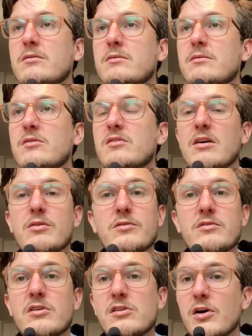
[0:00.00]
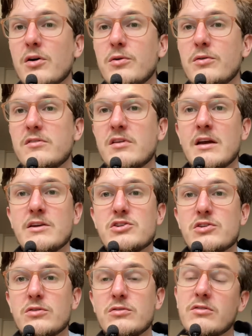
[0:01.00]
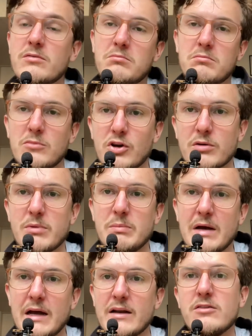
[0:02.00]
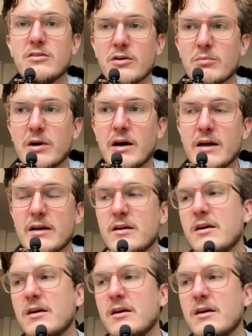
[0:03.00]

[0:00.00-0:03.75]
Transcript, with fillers: sells clothes and shoes, going to be bad. Don't buy it.